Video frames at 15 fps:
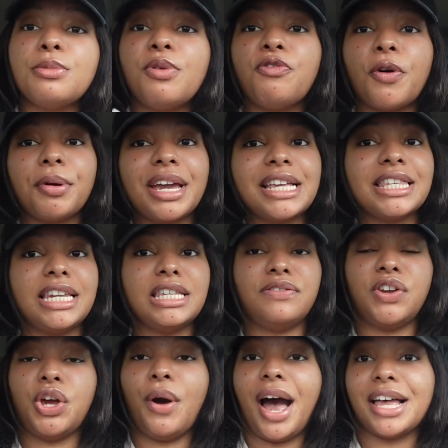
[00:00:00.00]
before we get into this
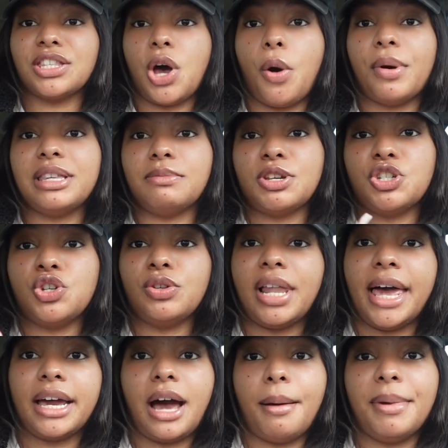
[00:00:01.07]
video as always make sure you
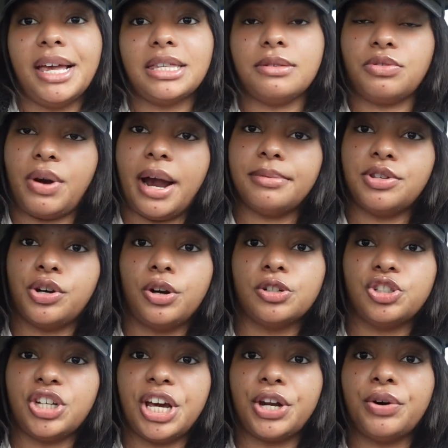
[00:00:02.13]
like comment and subscribe to your
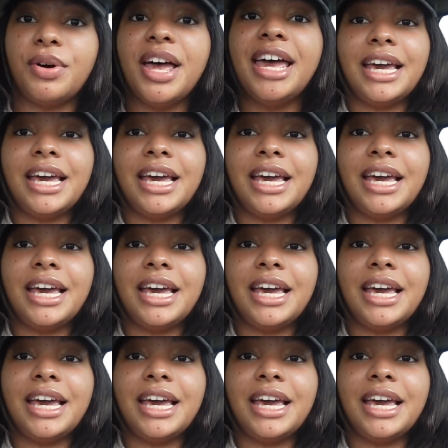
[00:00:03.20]
girl's channel